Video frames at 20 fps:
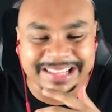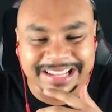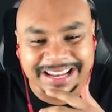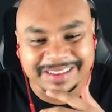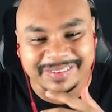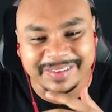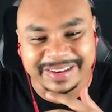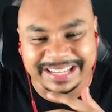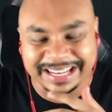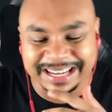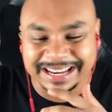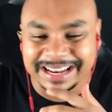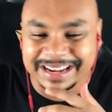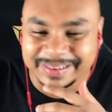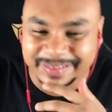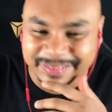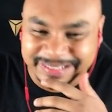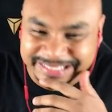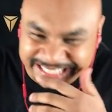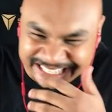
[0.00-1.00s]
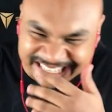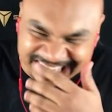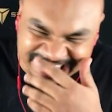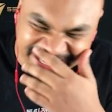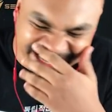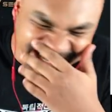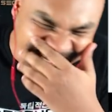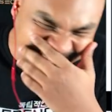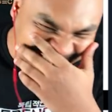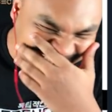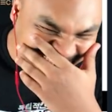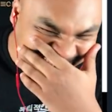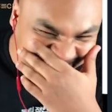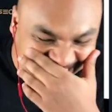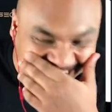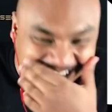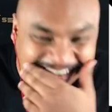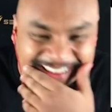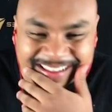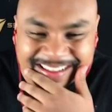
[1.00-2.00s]
that we didn't notice.
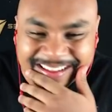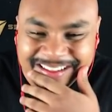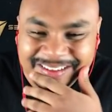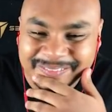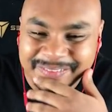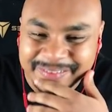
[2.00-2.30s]
We